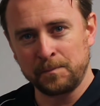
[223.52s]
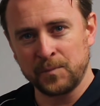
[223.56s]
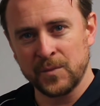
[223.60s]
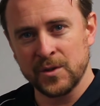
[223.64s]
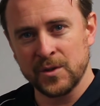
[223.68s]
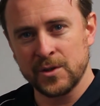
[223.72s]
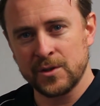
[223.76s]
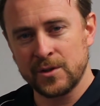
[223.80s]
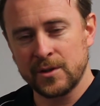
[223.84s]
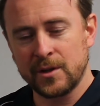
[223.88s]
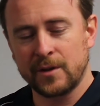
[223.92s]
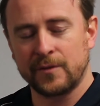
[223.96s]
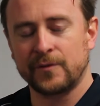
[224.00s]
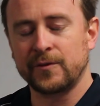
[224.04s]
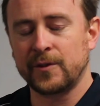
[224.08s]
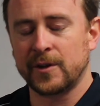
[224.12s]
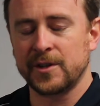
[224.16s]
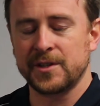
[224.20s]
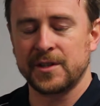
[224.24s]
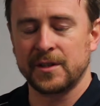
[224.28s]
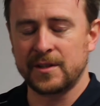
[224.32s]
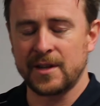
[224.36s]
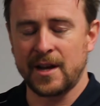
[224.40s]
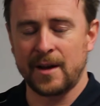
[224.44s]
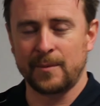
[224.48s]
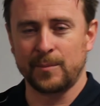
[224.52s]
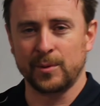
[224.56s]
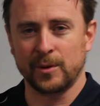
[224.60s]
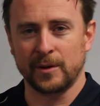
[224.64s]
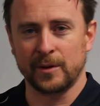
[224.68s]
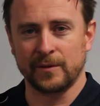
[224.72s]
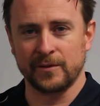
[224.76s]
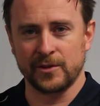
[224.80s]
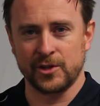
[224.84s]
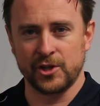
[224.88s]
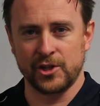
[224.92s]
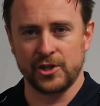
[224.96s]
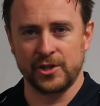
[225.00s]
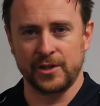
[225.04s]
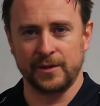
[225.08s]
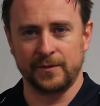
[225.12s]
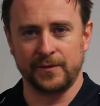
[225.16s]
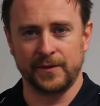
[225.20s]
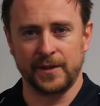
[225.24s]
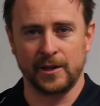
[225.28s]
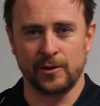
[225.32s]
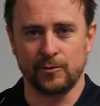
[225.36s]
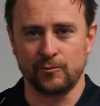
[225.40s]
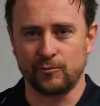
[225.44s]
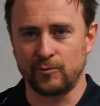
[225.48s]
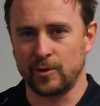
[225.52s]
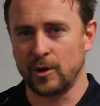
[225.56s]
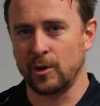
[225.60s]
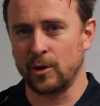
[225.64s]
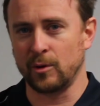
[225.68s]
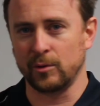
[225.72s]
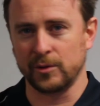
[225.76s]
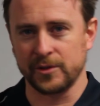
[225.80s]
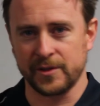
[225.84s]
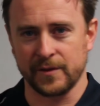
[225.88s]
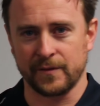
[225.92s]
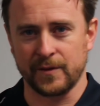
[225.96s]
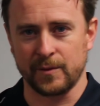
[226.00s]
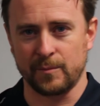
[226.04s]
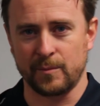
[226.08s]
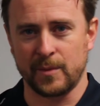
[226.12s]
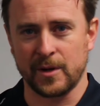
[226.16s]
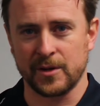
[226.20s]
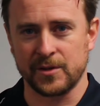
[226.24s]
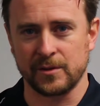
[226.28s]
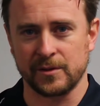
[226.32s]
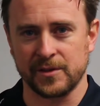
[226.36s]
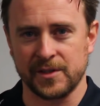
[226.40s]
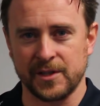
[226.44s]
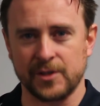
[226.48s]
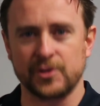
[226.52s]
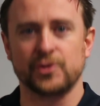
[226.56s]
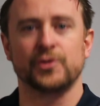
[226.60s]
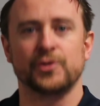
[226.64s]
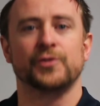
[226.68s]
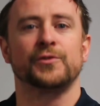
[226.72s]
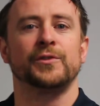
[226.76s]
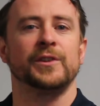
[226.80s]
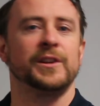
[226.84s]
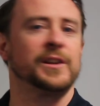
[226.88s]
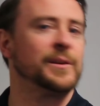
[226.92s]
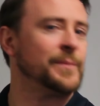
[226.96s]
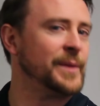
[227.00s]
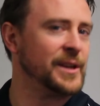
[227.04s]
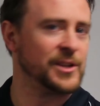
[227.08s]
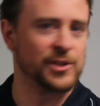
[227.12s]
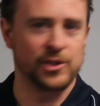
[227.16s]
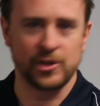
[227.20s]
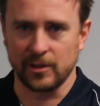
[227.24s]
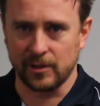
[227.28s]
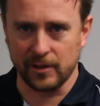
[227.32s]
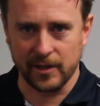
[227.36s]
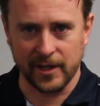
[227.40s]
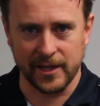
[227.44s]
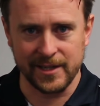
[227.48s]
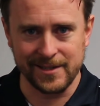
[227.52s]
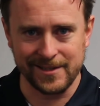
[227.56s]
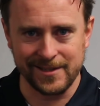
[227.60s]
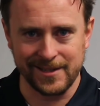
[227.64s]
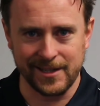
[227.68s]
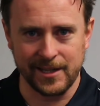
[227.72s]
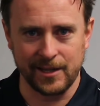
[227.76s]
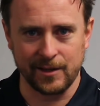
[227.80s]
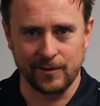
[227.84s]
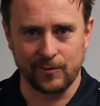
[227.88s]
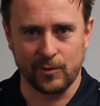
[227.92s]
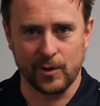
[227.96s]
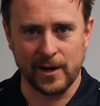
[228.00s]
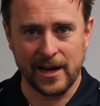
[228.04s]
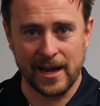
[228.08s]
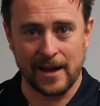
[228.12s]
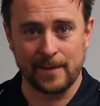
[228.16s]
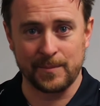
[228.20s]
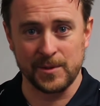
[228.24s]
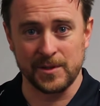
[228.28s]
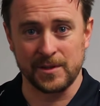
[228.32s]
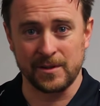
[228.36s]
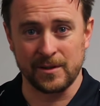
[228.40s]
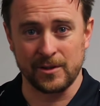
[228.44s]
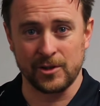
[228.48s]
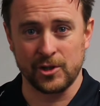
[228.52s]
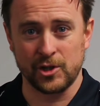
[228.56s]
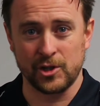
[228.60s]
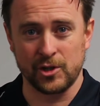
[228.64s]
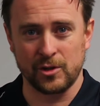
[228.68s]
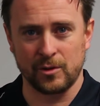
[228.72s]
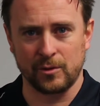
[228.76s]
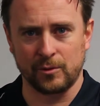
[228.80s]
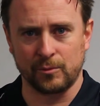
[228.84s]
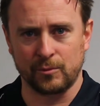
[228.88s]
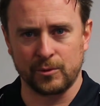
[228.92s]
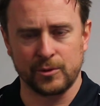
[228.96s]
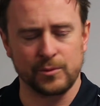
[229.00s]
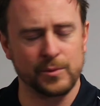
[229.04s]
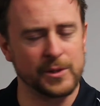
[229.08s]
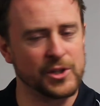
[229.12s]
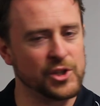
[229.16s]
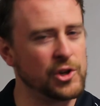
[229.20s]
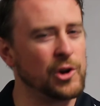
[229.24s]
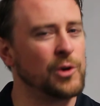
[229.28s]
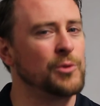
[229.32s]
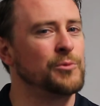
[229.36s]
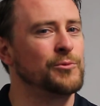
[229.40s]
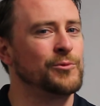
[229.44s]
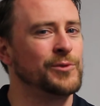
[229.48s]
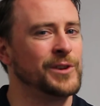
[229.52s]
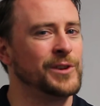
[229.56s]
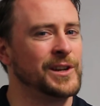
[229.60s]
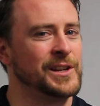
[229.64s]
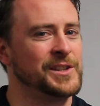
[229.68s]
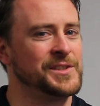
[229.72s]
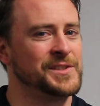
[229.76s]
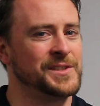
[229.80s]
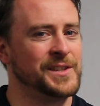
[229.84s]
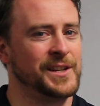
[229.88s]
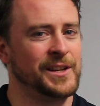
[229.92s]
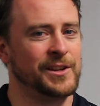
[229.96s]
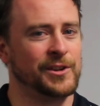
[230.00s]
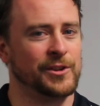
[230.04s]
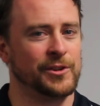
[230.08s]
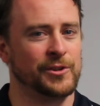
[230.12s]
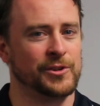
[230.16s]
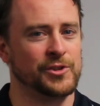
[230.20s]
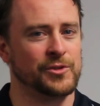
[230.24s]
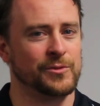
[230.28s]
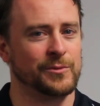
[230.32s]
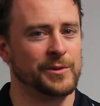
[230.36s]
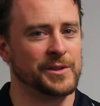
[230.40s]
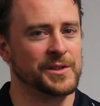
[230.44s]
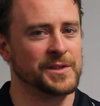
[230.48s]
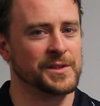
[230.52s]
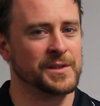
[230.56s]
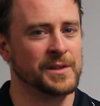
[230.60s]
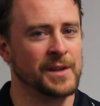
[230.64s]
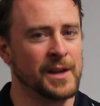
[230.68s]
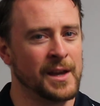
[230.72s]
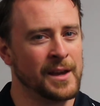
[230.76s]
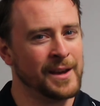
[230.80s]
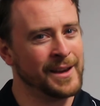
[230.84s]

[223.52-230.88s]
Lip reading: This is our first example of a shifting in roles of the muscles, this 3-dimensional idea of what happens in the shoulder, which we don't really see in other joints.